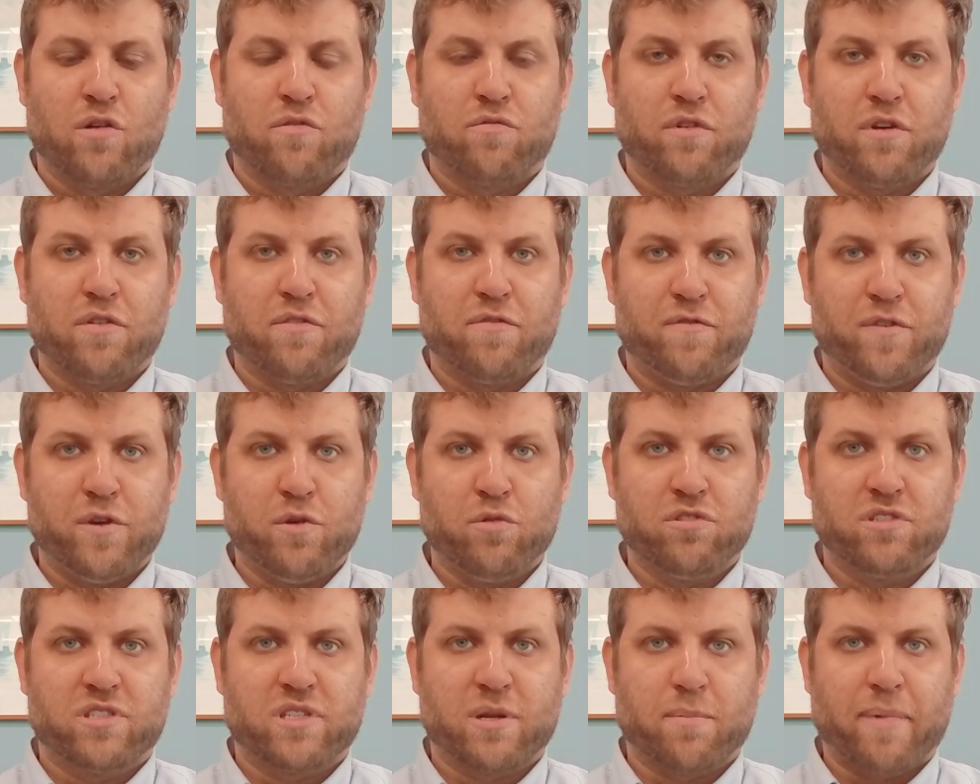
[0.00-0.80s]

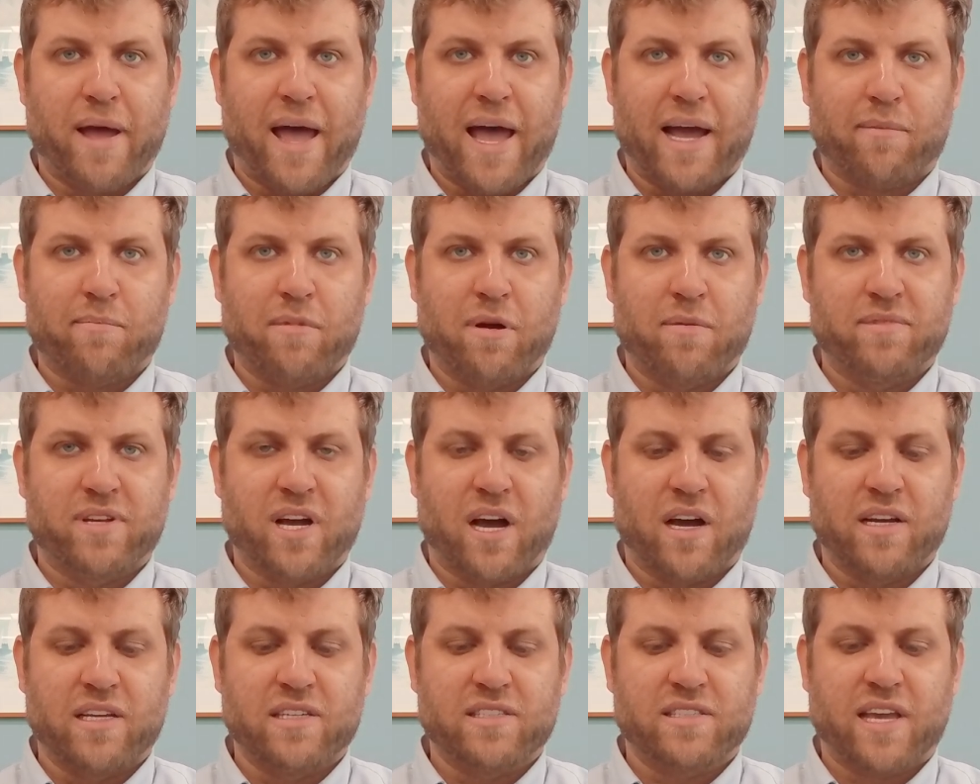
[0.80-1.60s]
refused to back
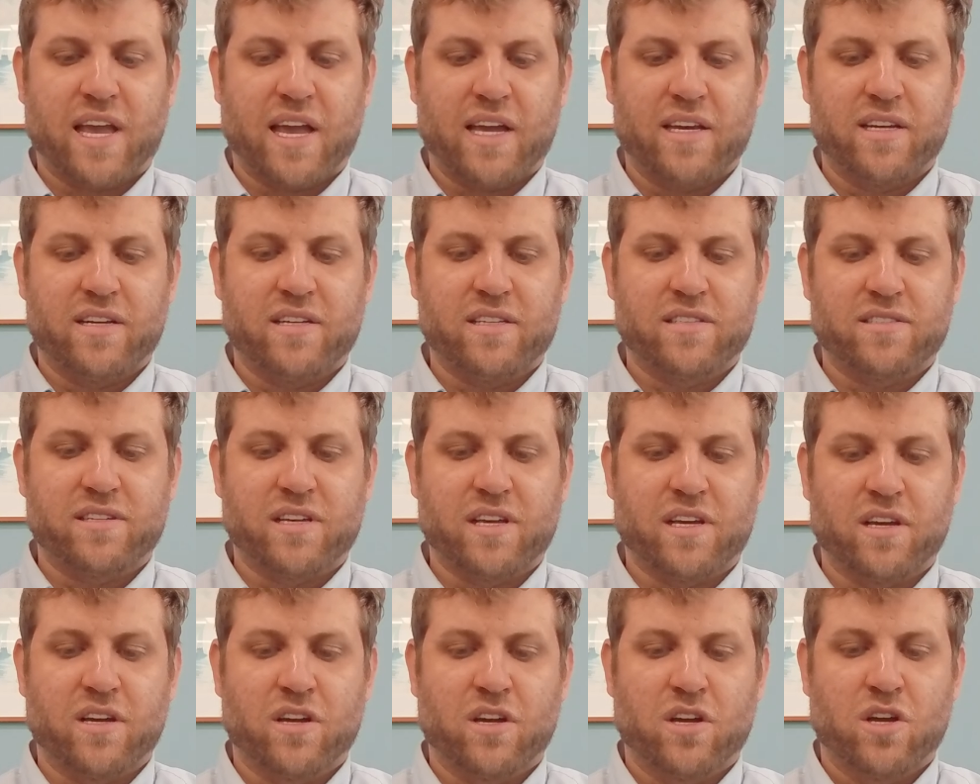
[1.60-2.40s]
Mamdani's
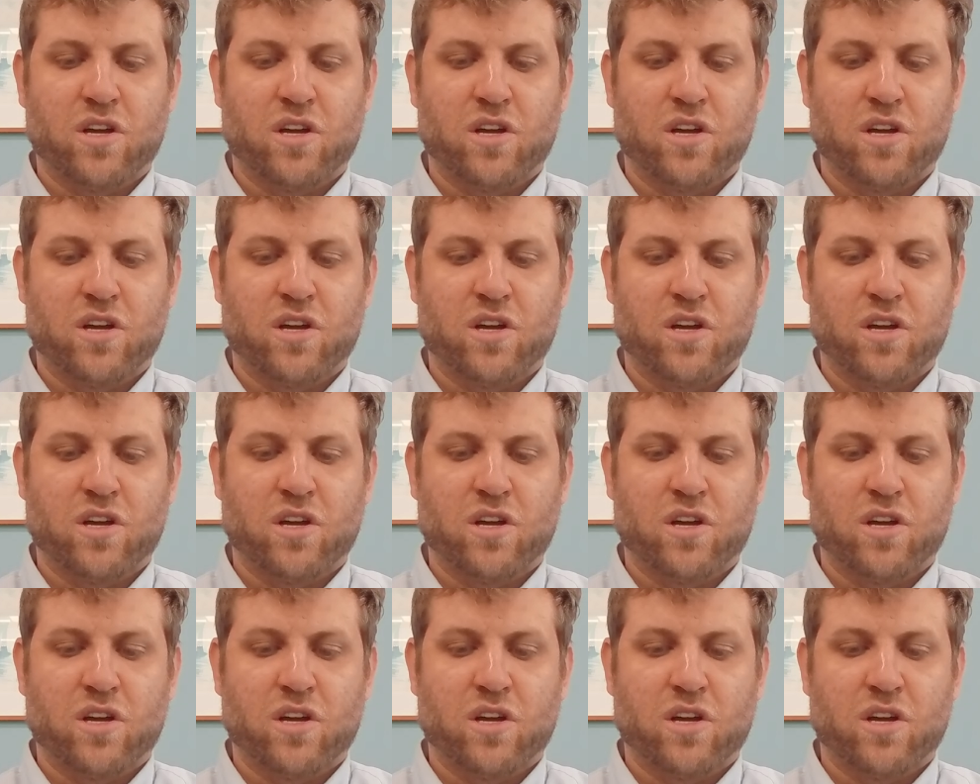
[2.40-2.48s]
candidacy.